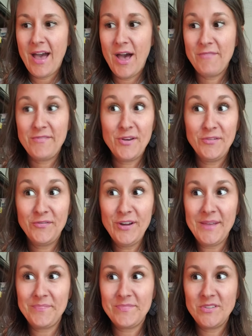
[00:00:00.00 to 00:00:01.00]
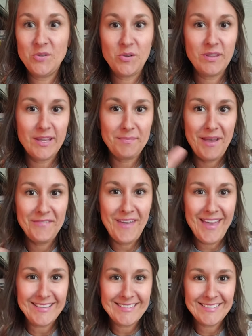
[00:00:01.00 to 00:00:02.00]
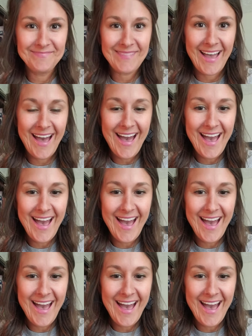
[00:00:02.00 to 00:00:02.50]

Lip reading: feel free to click my face. Hi!